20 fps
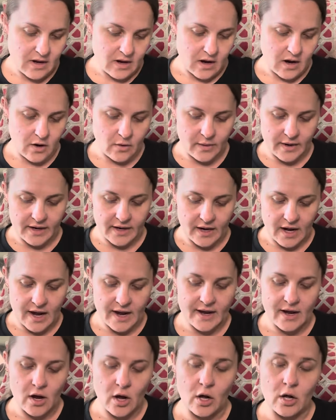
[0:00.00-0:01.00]
Oh,
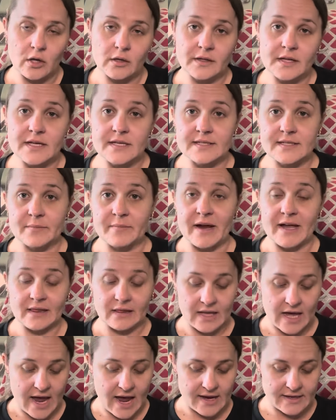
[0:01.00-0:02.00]
I hauled these at my
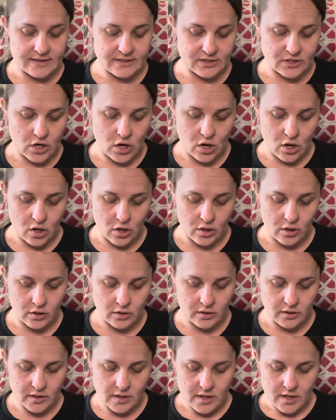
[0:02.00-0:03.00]
last haul.